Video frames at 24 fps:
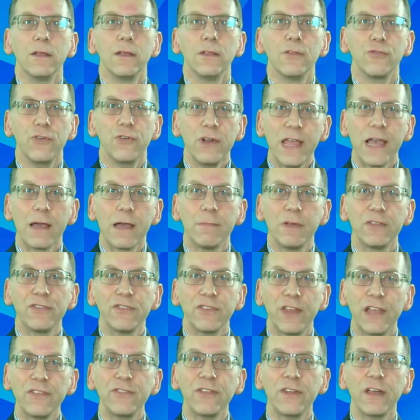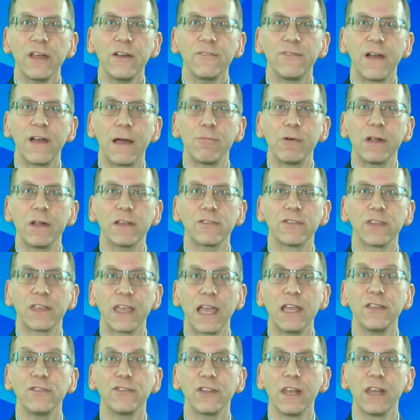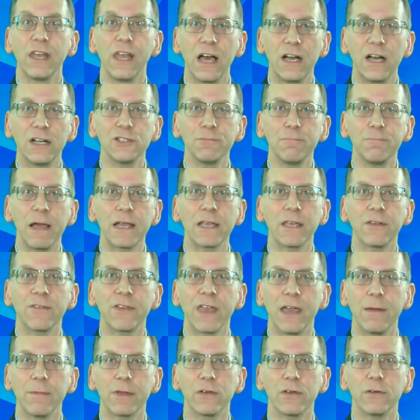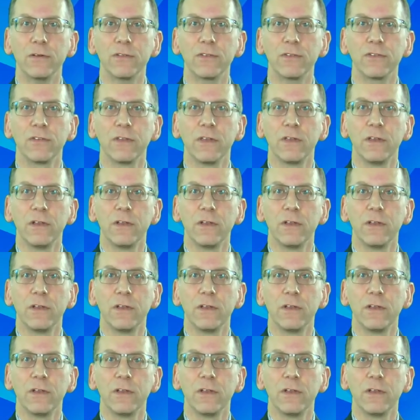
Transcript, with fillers: 3M has tested our fabrics against a large bank of chemicals.